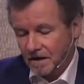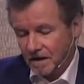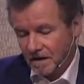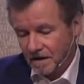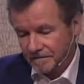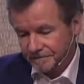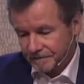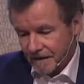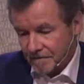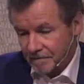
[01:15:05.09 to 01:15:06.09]
um,
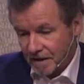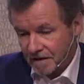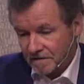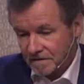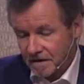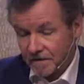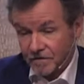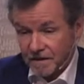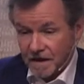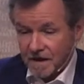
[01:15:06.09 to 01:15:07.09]
but at
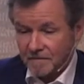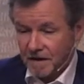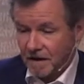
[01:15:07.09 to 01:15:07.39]
the time,